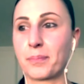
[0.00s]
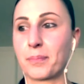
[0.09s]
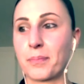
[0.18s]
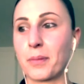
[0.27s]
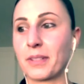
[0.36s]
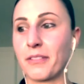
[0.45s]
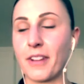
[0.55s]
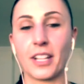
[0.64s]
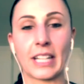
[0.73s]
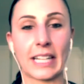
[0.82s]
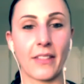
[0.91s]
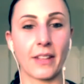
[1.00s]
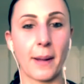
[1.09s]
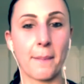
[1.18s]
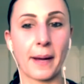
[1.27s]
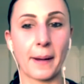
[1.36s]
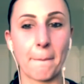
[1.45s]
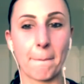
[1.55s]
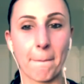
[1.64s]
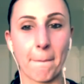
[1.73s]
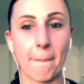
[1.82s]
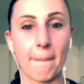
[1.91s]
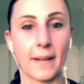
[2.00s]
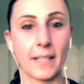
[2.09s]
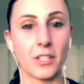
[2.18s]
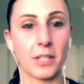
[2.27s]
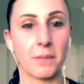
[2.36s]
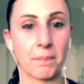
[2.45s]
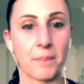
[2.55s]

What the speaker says: probably felt like another number in a gym?